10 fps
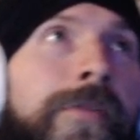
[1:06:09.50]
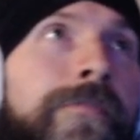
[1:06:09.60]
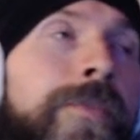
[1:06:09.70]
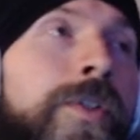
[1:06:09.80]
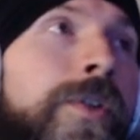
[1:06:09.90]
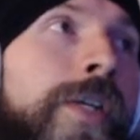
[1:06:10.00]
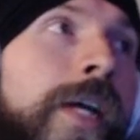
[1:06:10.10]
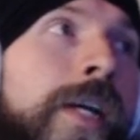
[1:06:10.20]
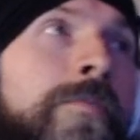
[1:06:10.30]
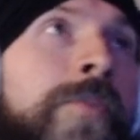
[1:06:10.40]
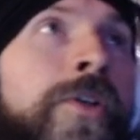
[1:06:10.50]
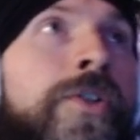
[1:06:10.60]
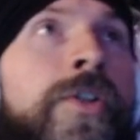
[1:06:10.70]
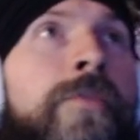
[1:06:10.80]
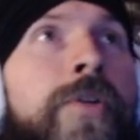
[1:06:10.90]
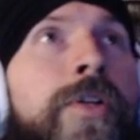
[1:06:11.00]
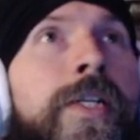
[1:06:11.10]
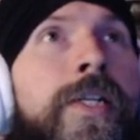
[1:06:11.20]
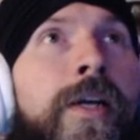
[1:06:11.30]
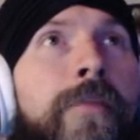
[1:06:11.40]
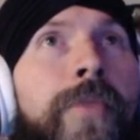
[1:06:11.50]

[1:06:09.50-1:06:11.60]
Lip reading: So you got to build your immunity up.